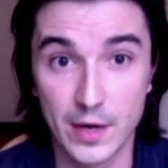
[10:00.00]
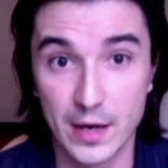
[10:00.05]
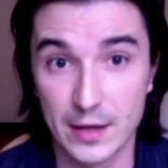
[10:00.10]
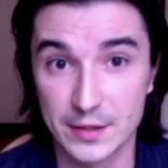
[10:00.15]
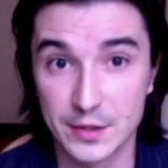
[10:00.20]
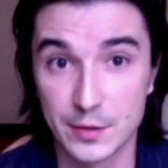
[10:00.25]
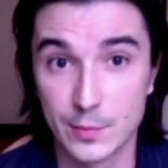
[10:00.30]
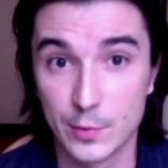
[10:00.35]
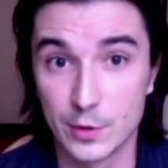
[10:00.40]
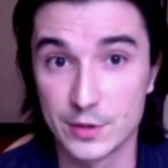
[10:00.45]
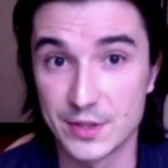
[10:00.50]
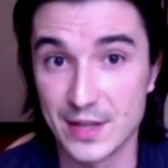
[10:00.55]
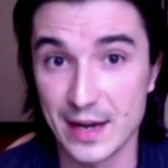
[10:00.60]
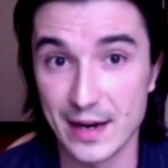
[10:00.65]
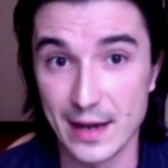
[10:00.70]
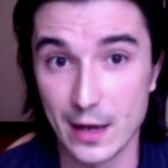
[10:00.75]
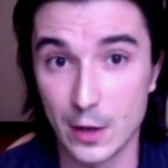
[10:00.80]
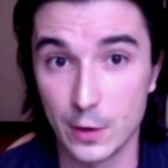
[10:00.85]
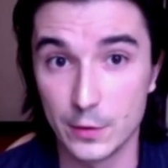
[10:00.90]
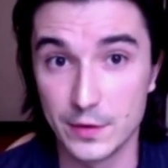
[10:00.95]
Customers that
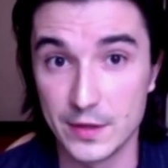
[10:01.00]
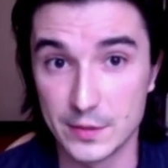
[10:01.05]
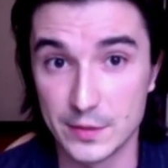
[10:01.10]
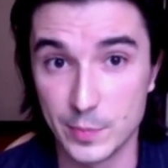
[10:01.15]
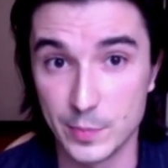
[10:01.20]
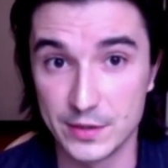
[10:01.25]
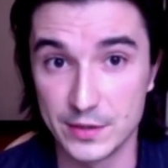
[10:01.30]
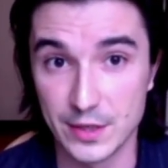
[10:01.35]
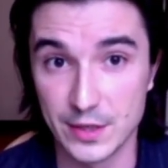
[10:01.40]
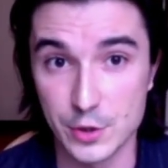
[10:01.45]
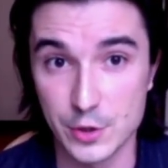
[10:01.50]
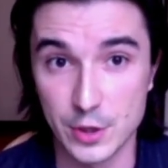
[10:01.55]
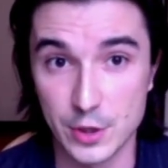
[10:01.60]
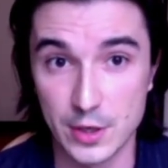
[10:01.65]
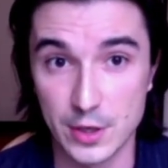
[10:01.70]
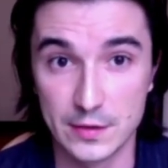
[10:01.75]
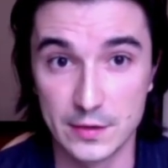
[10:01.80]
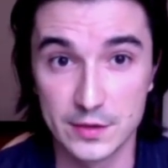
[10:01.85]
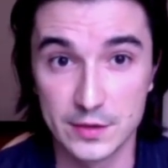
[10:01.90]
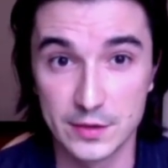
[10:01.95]
held these
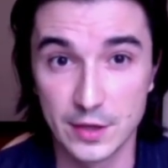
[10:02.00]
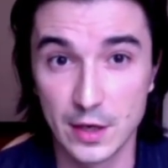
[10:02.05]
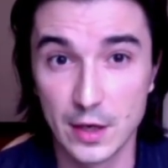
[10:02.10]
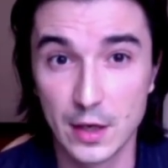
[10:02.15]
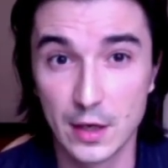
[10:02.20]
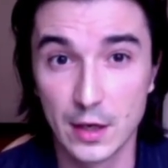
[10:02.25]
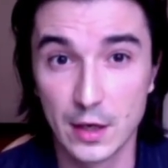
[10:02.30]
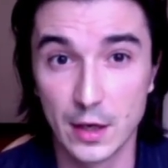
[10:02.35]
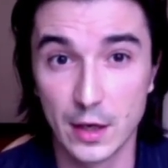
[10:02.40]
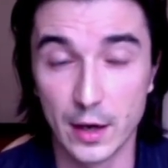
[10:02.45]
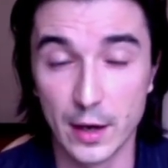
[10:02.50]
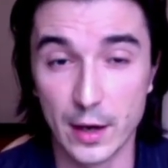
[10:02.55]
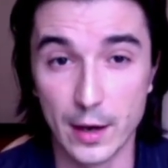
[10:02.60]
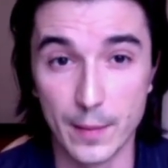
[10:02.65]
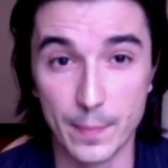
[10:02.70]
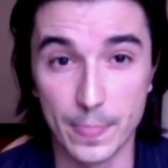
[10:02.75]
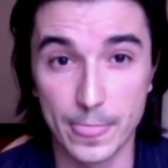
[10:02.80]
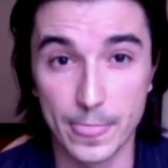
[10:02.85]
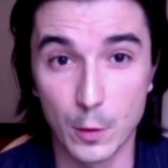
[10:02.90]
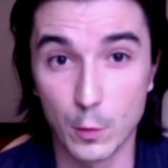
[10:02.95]
positions
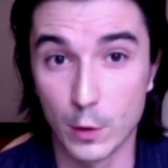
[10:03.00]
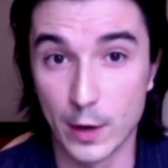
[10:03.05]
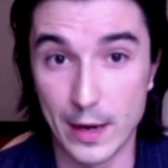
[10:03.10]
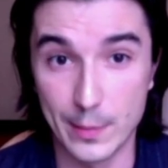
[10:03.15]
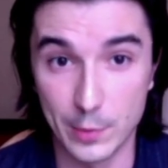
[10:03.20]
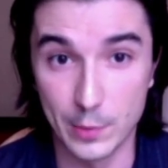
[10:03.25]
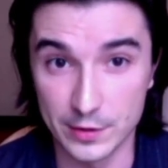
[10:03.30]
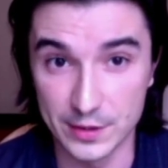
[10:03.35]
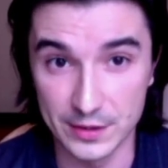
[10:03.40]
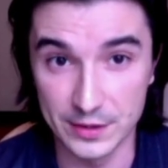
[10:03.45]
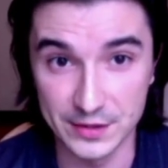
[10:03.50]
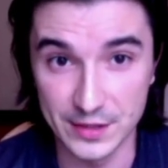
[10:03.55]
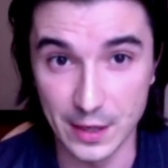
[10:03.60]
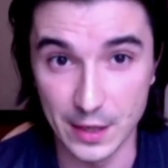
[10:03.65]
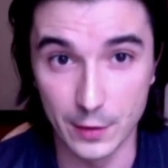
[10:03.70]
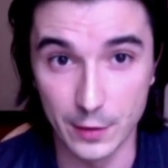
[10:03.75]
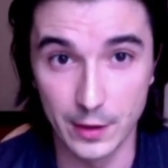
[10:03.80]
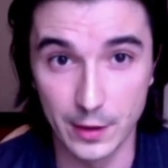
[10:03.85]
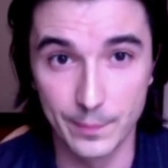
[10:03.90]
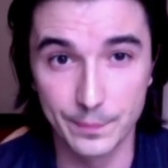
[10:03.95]
um, were able to
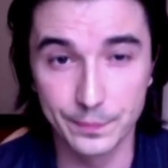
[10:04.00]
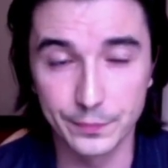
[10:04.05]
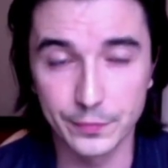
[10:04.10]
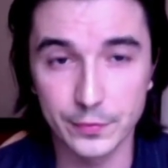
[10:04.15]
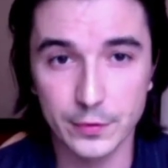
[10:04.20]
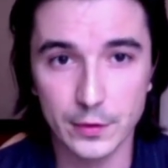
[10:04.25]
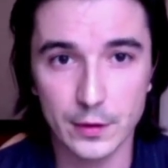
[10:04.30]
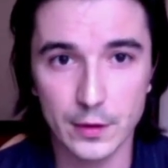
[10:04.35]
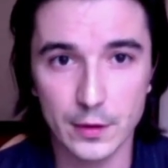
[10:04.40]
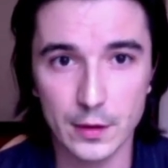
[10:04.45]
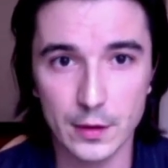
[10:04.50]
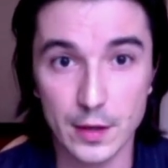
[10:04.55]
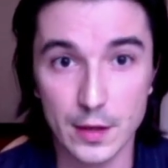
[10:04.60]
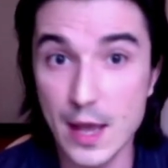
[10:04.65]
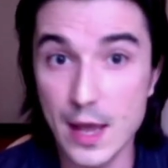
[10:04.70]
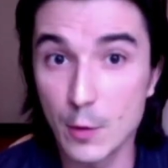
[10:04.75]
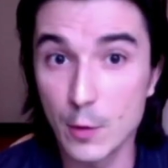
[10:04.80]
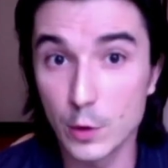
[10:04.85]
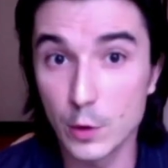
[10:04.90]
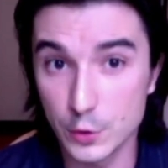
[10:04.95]
sell them.
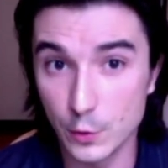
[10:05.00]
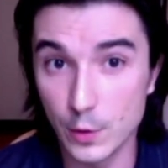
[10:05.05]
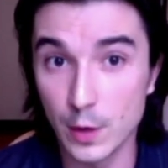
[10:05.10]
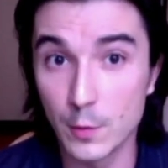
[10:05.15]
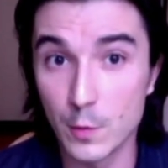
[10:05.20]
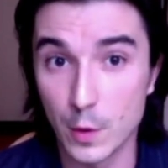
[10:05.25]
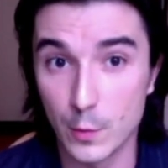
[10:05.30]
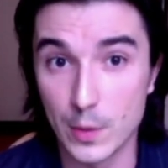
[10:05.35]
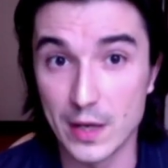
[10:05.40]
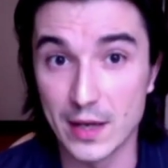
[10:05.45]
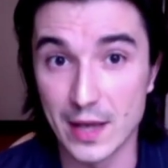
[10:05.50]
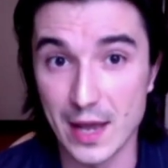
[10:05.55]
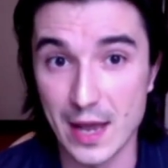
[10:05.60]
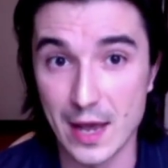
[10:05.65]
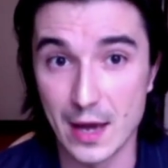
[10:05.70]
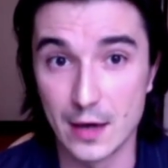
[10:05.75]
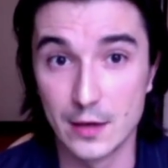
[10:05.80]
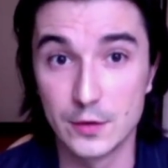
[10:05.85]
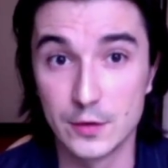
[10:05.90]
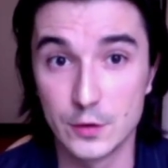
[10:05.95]
And we're doing what we
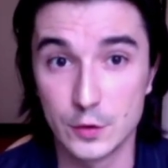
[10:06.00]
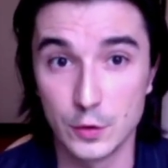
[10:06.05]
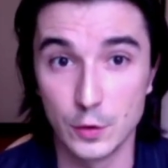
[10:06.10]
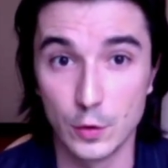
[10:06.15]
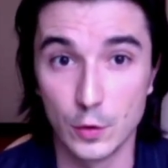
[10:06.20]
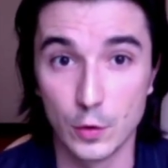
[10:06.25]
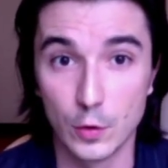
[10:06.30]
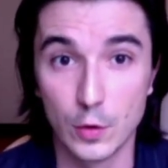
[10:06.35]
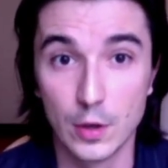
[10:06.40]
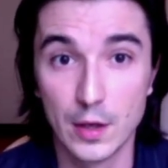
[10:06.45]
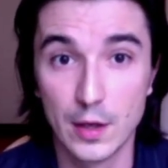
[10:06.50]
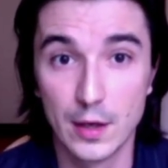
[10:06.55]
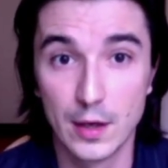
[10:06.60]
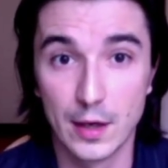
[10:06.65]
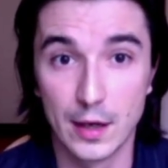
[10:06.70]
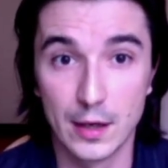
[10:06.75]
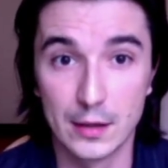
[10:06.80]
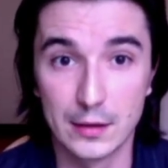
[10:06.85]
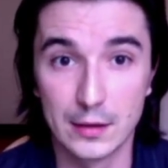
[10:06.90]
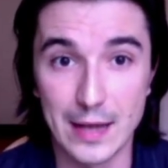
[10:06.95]
can to
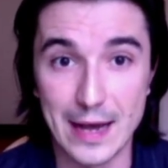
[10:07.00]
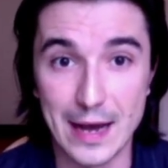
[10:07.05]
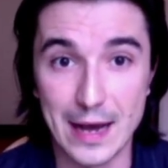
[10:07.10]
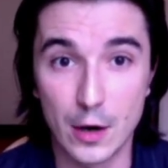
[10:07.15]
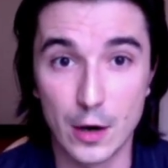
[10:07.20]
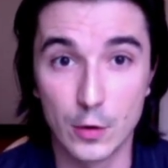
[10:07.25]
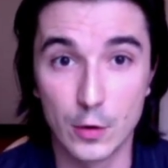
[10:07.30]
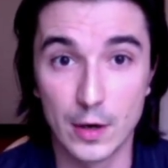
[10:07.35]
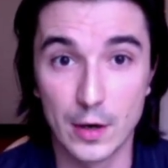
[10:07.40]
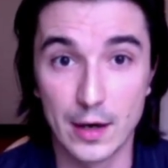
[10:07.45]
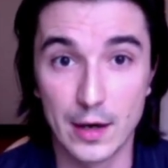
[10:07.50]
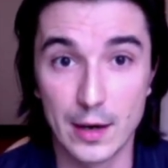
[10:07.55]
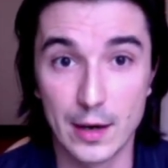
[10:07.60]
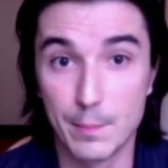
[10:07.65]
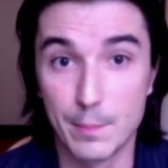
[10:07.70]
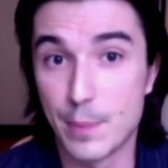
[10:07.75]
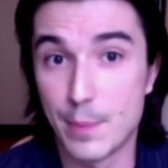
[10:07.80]
allow uh,